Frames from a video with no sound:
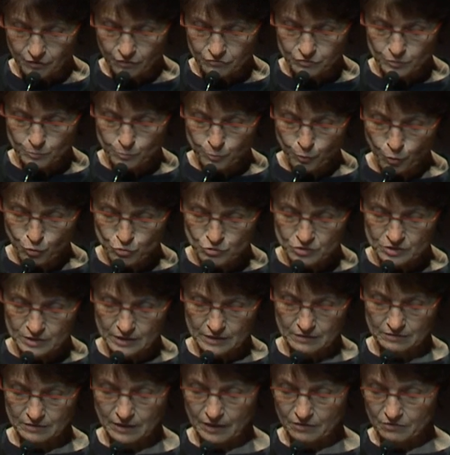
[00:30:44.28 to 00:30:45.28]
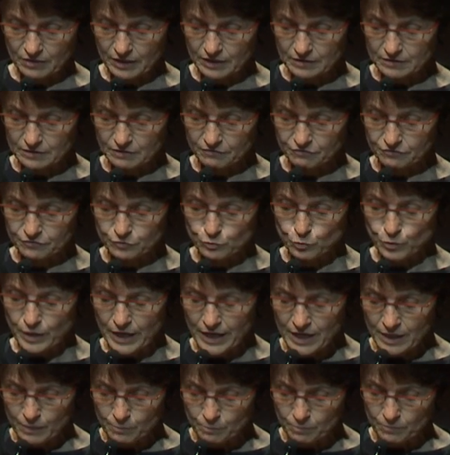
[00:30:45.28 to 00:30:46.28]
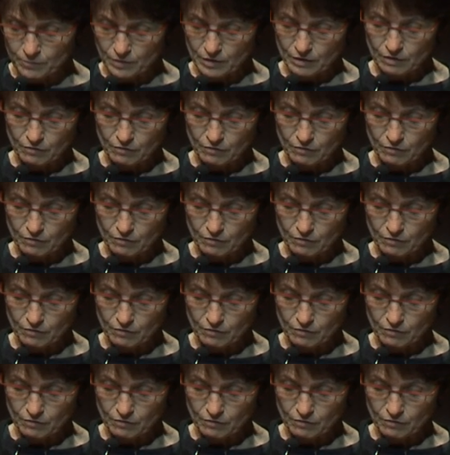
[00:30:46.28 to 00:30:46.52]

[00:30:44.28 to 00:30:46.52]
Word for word: of the Posting Directive, to aim